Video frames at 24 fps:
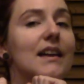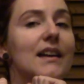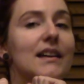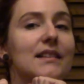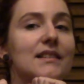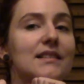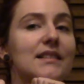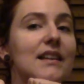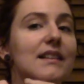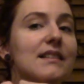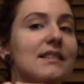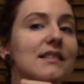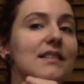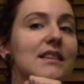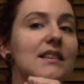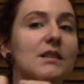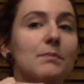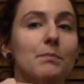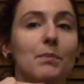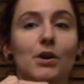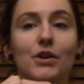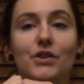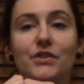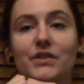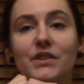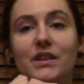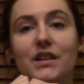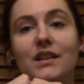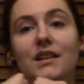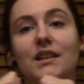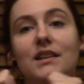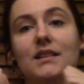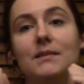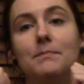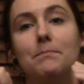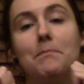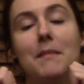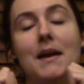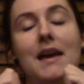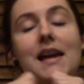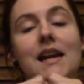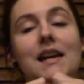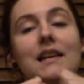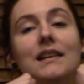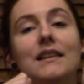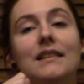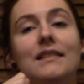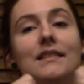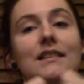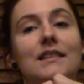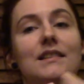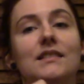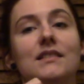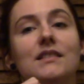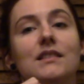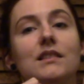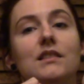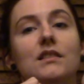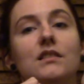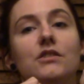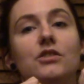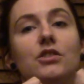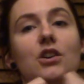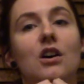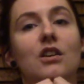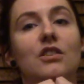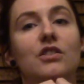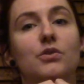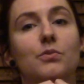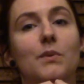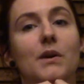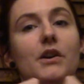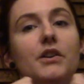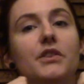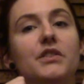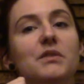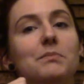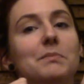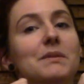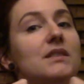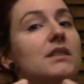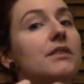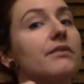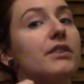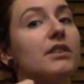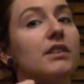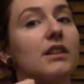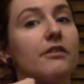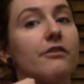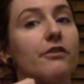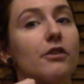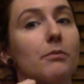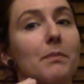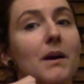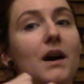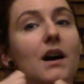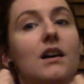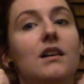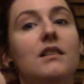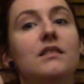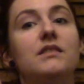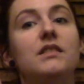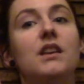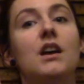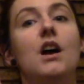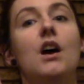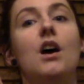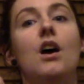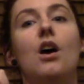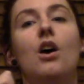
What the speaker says: since this person made this dog sweater specifically for pugs,